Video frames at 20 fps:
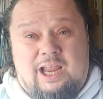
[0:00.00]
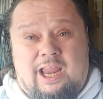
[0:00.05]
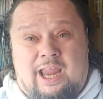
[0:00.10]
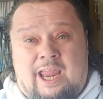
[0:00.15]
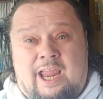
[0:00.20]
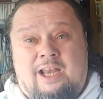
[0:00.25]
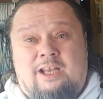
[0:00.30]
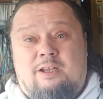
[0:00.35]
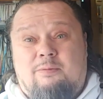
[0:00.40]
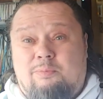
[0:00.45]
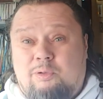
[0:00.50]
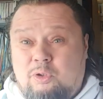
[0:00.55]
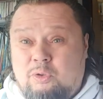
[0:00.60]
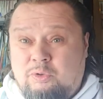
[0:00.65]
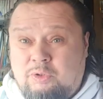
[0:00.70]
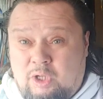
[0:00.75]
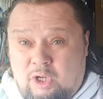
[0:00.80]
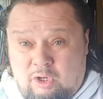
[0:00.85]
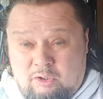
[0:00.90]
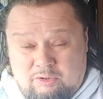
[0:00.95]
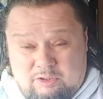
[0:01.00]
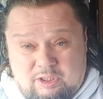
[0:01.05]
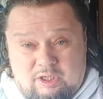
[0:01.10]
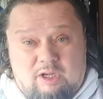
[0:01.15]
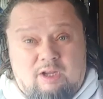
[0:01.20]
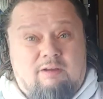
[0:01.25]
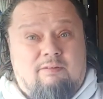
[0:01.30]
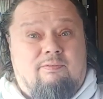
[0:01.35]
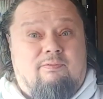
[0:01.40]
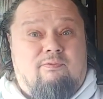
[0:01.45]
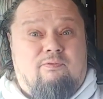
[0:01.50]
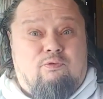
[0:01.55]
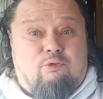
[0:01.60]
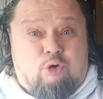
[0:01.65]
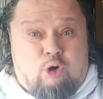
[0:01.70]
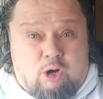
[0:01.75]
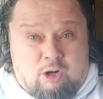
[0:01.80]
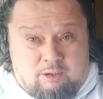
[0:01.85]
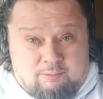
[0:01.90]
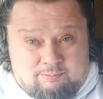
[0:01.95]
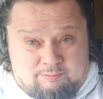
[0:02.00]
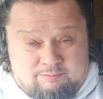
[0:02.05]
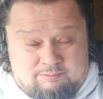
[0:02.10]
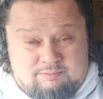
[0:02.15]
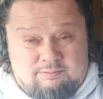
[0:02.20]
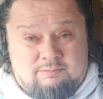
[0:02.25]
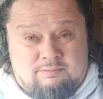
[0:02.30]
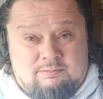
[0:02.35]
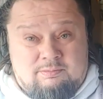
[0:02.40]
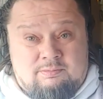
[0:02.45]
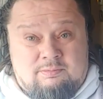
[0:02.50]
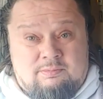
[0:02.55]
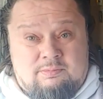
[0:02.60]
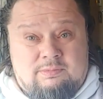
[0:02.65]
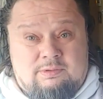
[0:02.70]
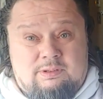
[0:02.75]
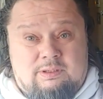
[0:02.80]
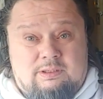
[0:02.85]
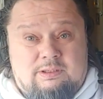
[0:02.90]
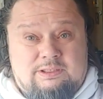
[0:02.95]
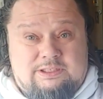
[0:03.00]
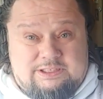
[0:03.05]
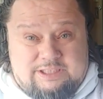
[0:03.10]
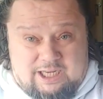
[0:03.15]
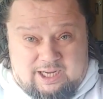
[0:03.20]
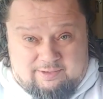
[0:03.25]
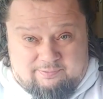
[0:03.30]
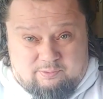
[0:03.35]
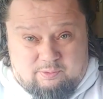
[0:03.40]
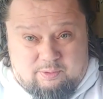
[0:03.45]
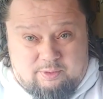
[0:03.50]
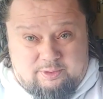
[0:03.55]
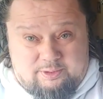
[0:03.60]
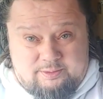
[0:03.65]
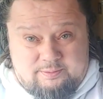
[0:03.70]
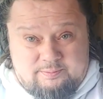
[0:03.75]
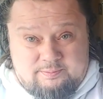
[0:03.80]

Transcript: and to Blue Note from Savoy.